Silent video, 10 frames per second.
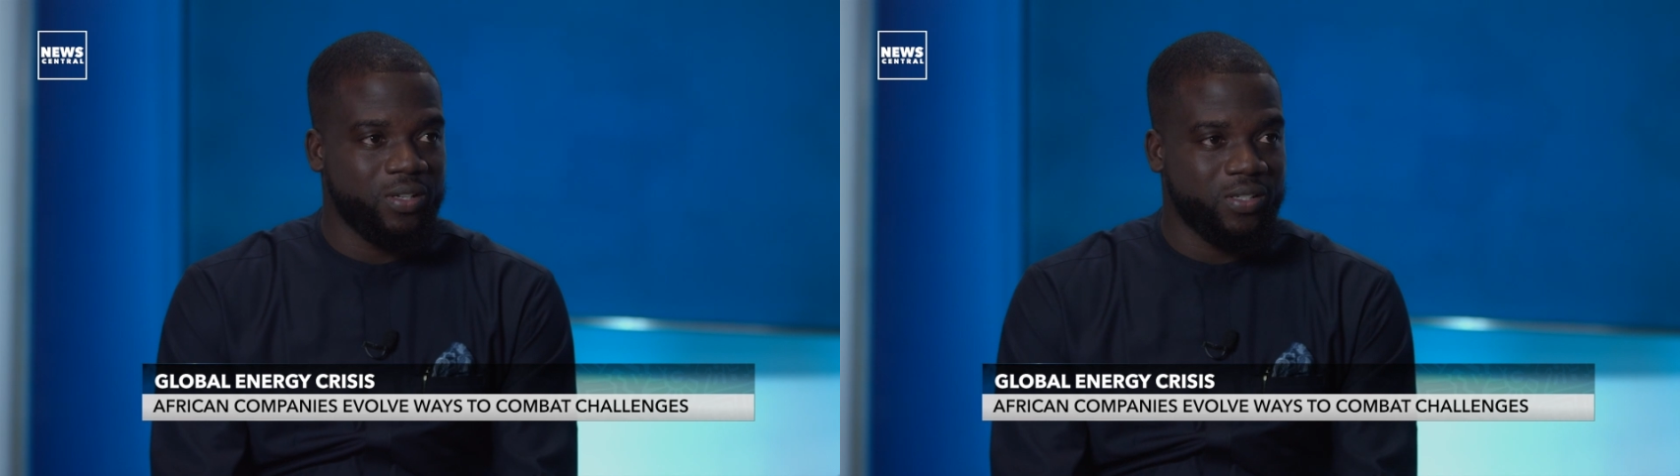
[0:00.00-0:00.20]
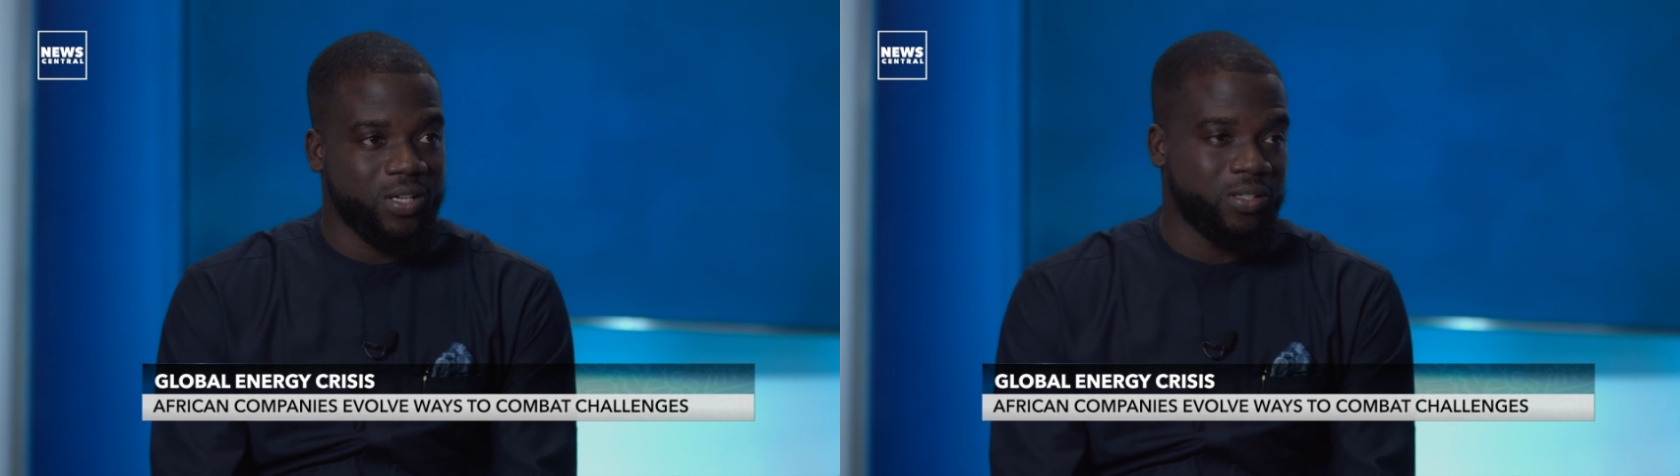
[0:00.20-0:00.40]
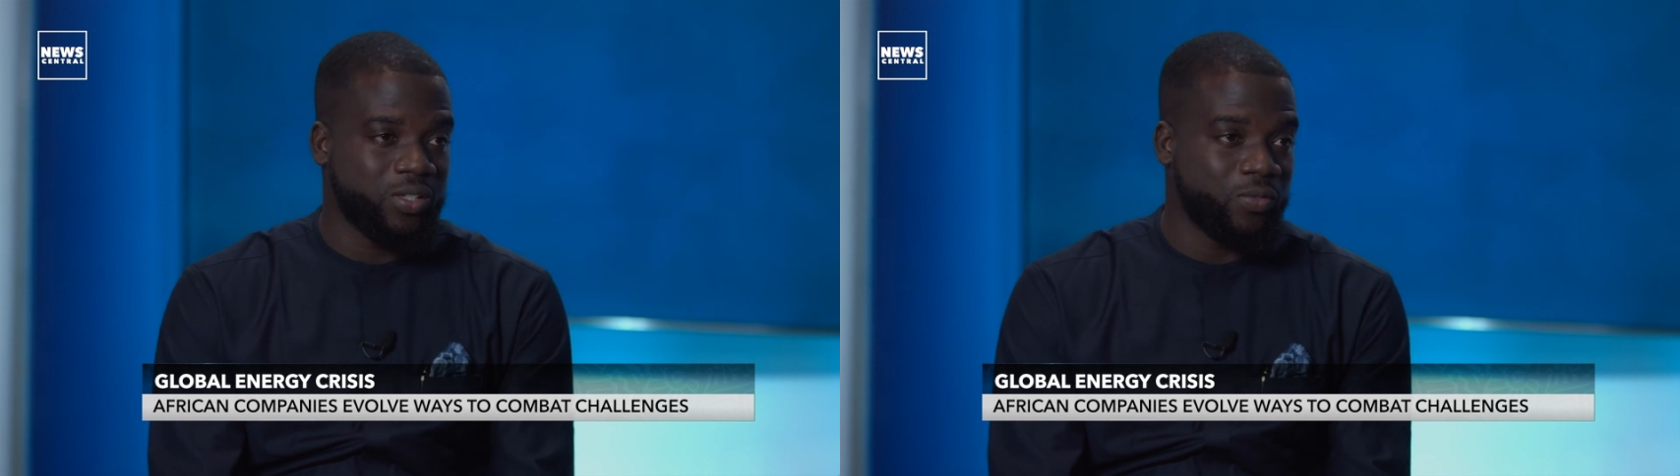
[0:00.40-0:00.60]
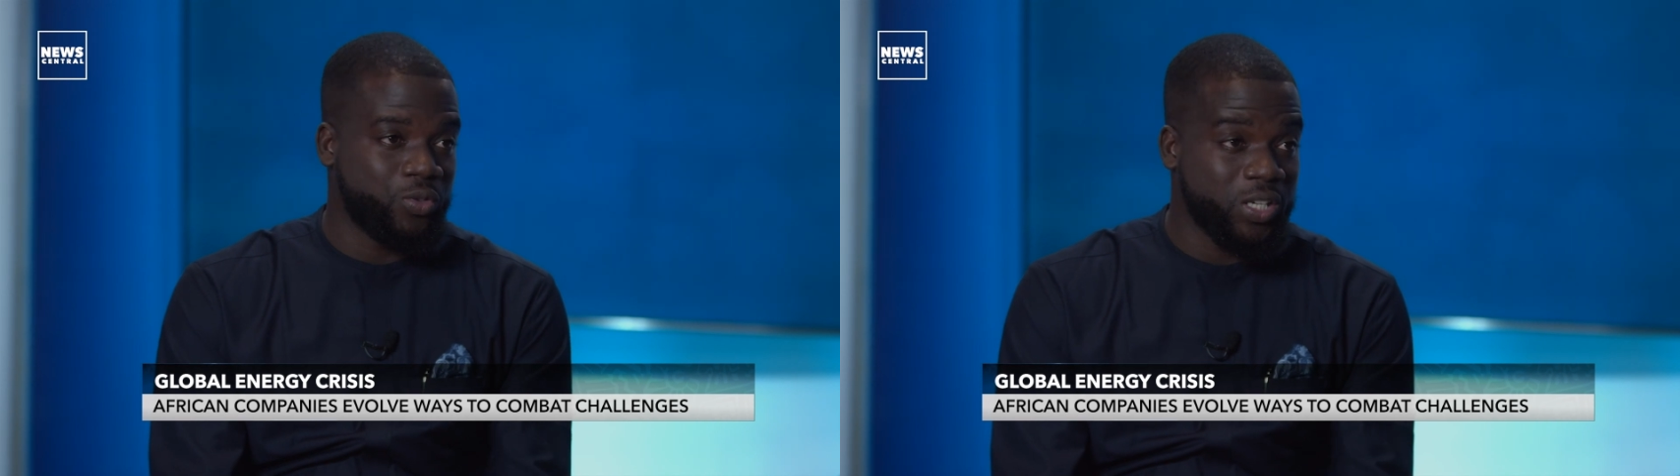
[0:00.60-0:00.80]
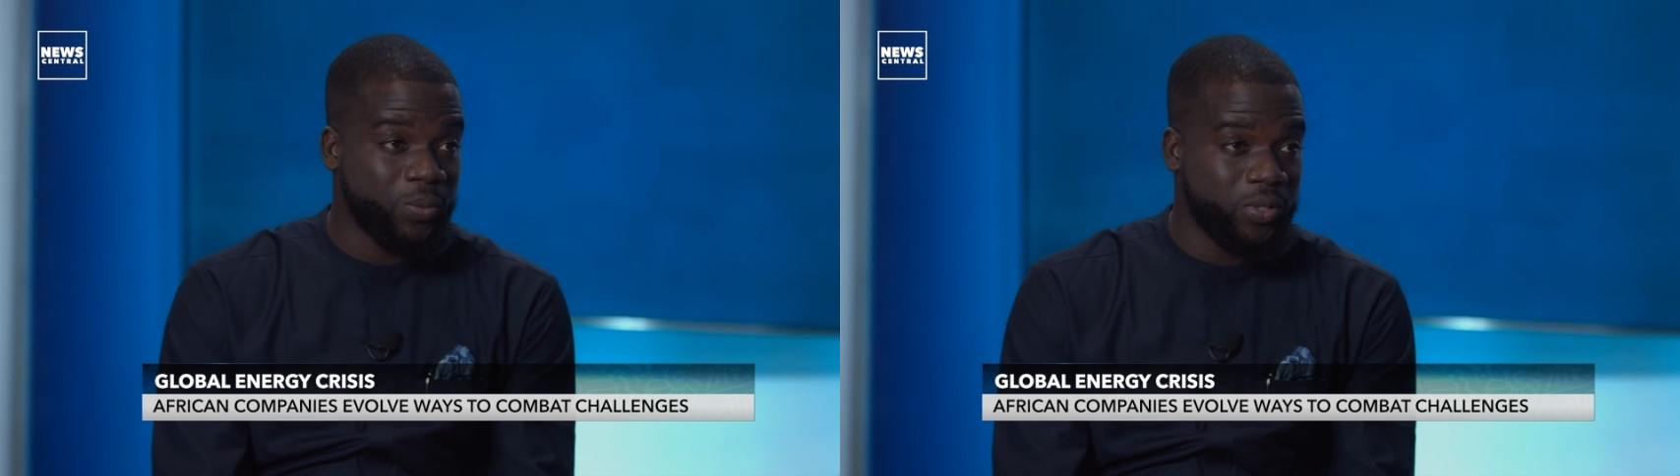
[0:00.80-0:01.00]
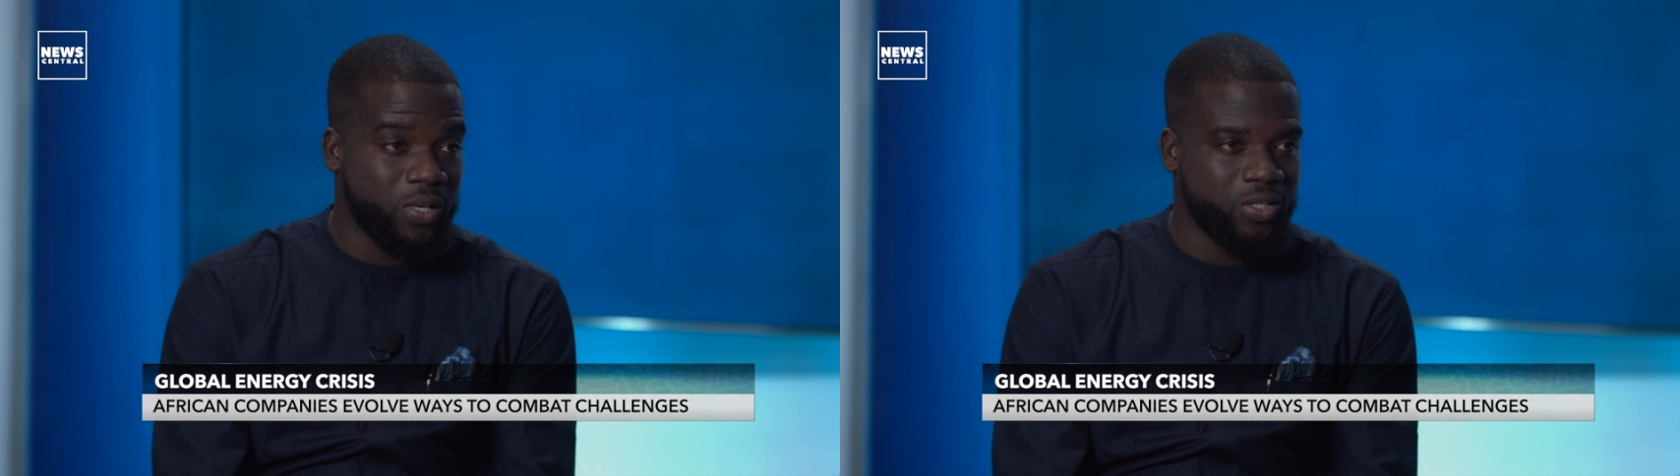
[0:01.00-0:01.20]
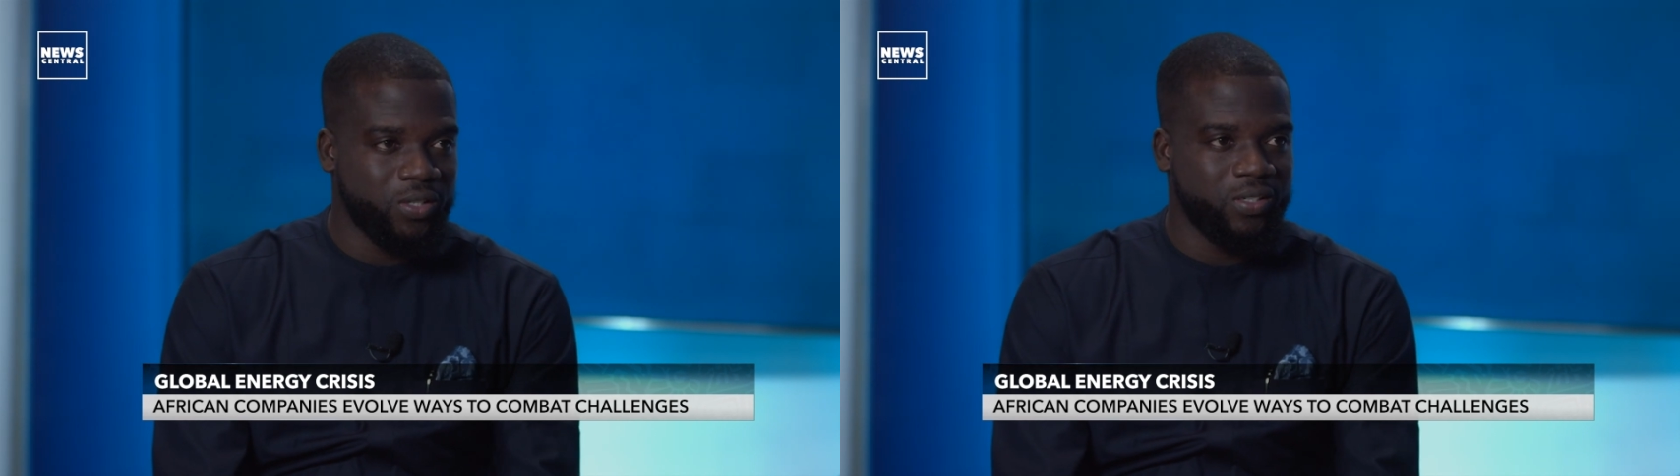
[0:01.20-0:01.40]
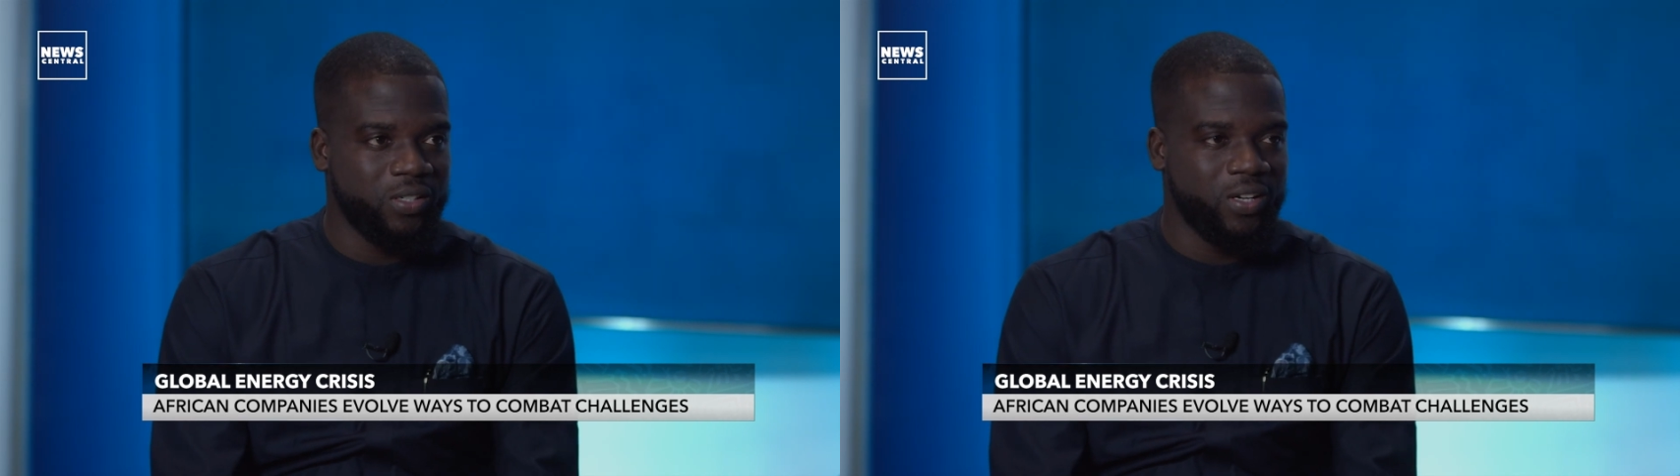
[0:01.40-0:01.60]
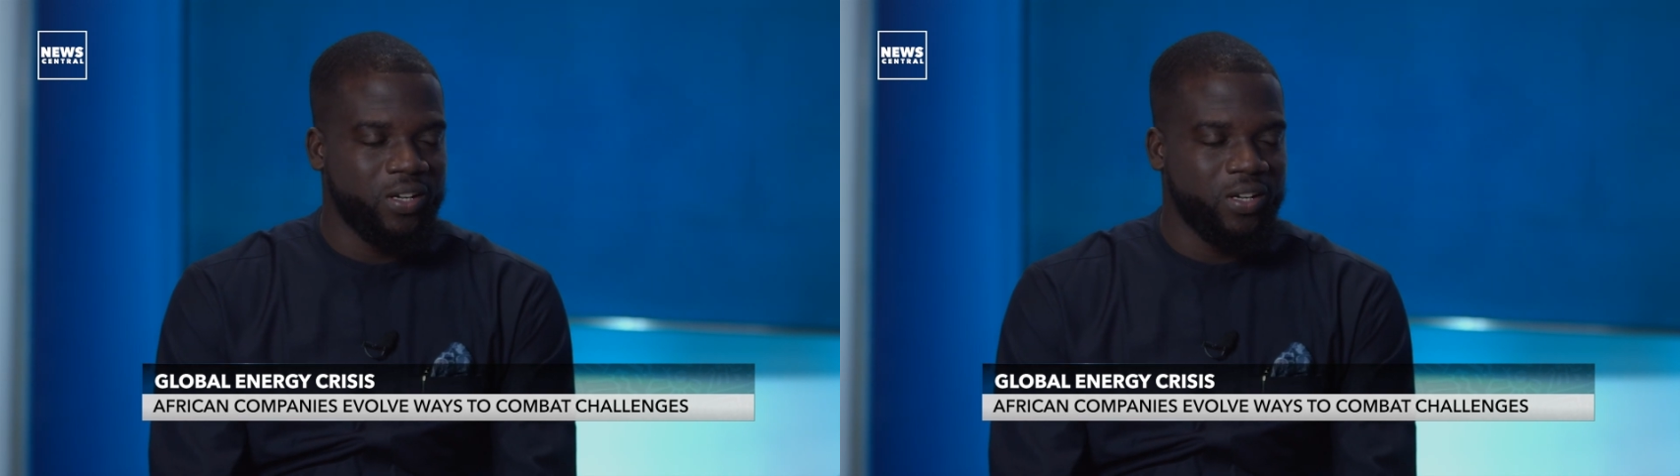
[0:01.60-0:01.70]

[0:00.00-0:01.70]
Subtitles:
sectors of transportation,